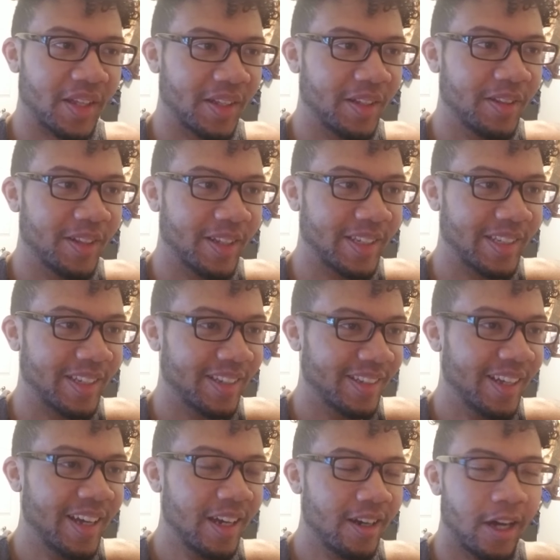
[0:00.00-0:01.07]
like
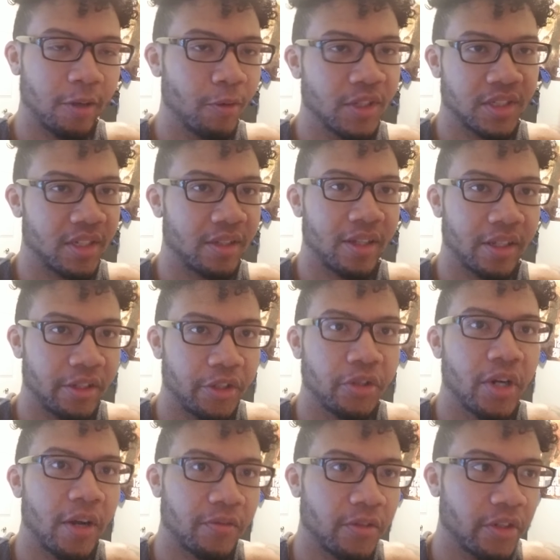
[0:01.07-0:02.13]
I don't want to say like
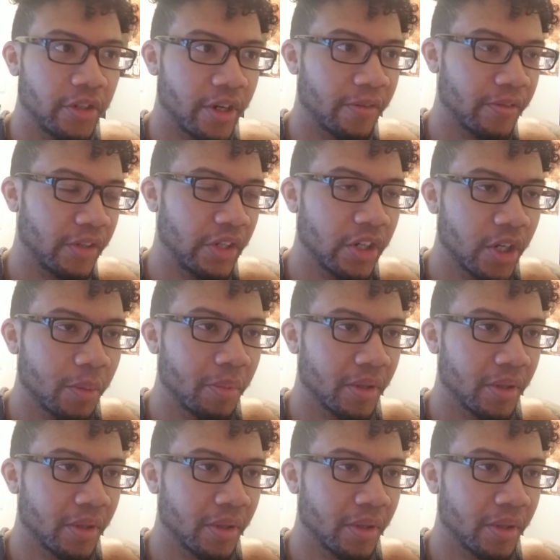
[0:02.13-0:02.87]
year after year after year,